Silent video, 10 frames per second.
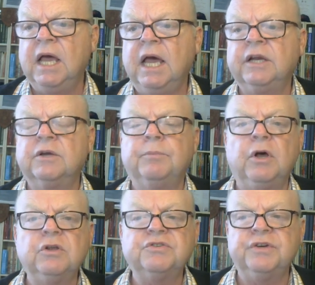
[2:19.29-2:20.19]
and
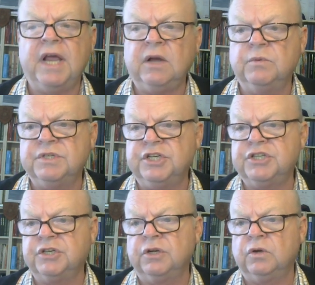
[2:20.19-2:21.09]
compulsory
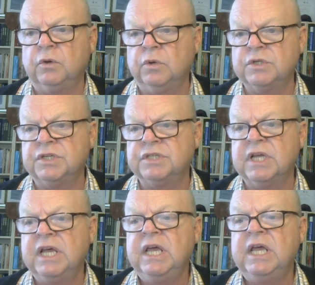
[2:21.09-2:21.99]
acquisition clauses
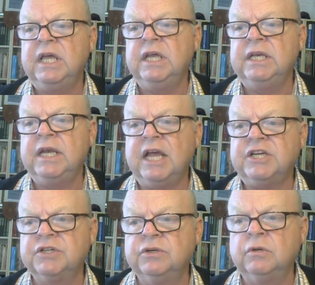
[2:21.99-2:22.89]
in
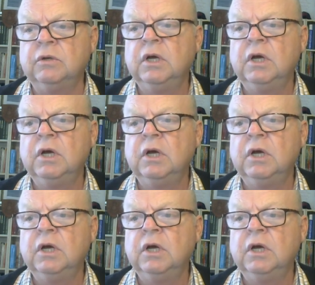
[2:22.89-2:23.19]
national